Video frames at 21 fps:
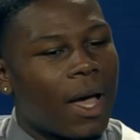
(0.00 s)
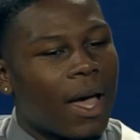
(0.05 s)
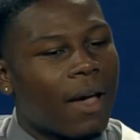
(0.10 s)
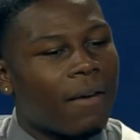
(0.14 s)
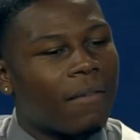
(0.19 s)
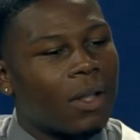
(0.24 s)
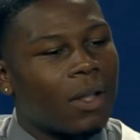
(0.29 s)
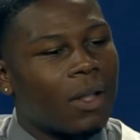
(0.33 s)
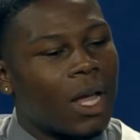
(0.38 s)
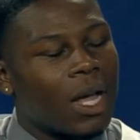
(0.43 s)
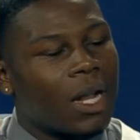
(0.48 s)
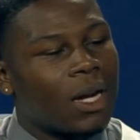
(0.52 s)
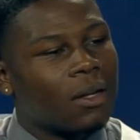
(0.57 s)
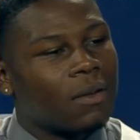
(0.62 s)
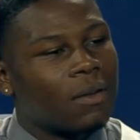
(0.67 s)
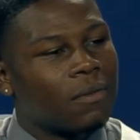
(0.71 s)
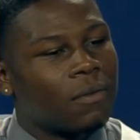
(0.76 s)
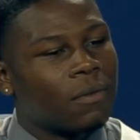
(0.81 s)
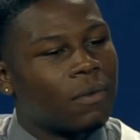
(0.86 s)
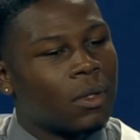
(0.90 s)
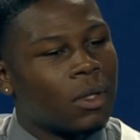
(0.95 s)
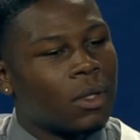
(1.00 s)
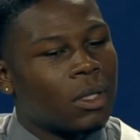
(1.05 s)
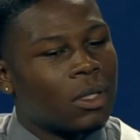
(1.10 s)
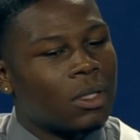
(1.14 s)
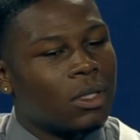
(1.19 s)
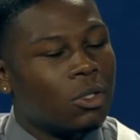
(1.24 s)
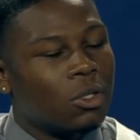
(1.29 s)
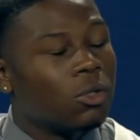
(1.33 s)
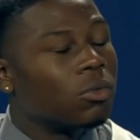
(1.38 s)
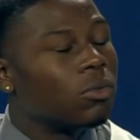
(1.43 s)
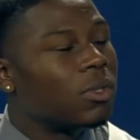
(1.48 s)
have a lot of
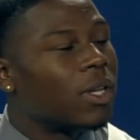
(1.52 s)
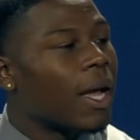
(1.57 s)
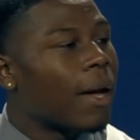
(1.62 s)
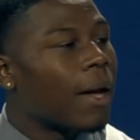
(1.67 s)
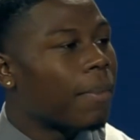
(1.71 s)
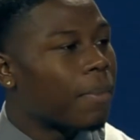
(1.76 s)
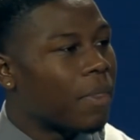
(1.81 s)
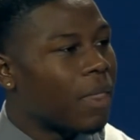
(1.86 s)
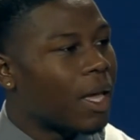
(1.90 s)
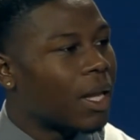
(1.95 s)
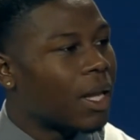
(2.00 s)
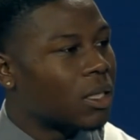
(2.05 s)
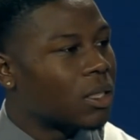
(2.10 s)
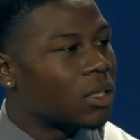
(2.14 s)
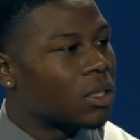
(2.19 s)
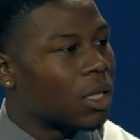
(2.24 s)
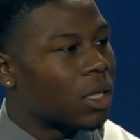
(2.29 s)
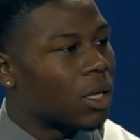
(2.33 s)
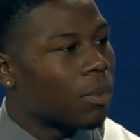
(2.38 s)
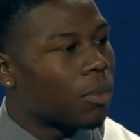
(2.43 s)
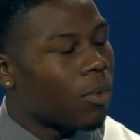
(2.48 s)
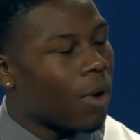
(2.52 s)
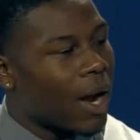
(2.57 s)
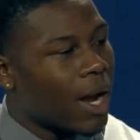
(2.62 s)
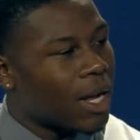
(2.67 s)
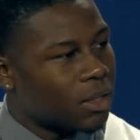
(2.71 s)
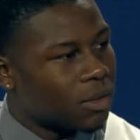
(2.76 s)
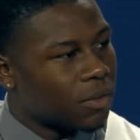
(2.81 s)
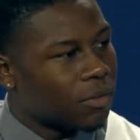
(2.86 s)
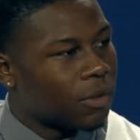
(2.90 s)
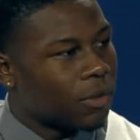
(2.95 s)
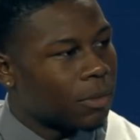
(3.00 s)
new depth that is
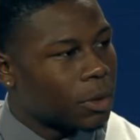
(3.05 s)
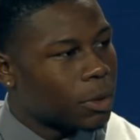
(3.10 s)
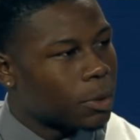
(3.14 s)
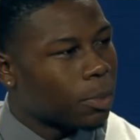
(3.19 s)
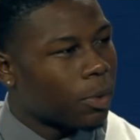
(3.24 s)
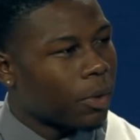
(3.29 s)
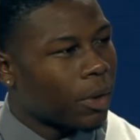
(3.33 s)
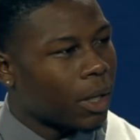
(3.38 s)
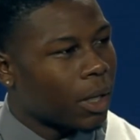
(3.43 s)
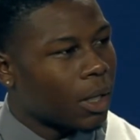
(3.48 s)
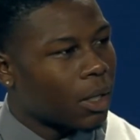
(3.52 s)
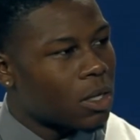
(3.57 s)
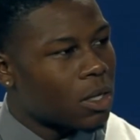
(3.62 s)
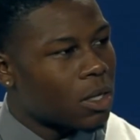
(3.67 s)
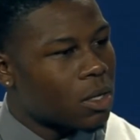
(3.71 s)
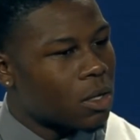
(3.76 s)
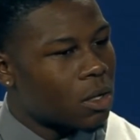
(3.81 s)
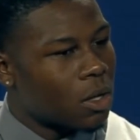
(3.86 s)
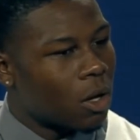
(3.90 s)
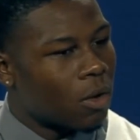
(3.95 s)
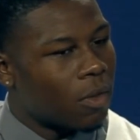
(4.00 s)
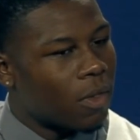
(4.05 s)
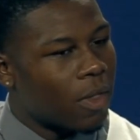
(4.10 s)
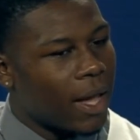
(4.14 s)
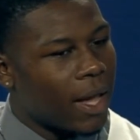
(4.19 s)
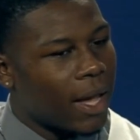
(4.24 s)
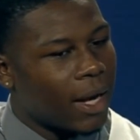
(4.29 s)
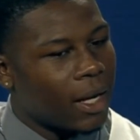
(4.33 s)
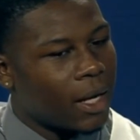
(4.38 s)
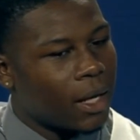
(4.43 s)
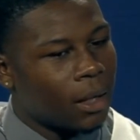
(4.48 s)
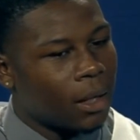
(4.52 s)
uprising from the spring, you know,
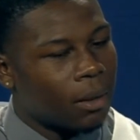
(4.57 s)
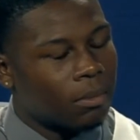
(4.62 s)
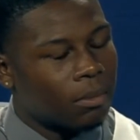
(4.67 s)
that